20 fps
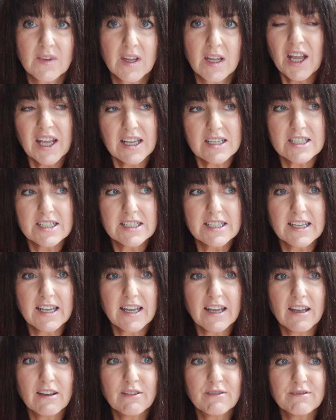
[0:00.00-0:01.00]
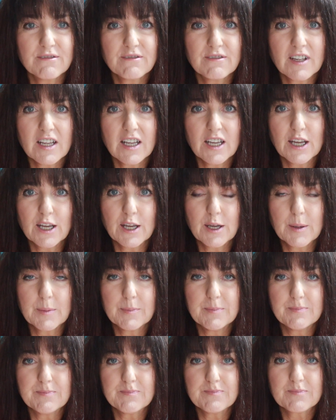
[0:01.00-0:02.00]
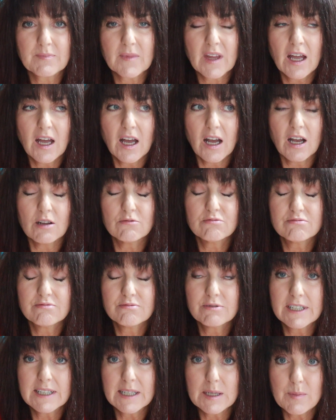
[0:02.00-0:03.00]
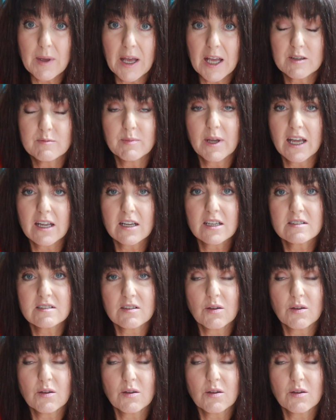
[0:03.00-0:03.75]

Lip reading: I actually have a really bad back,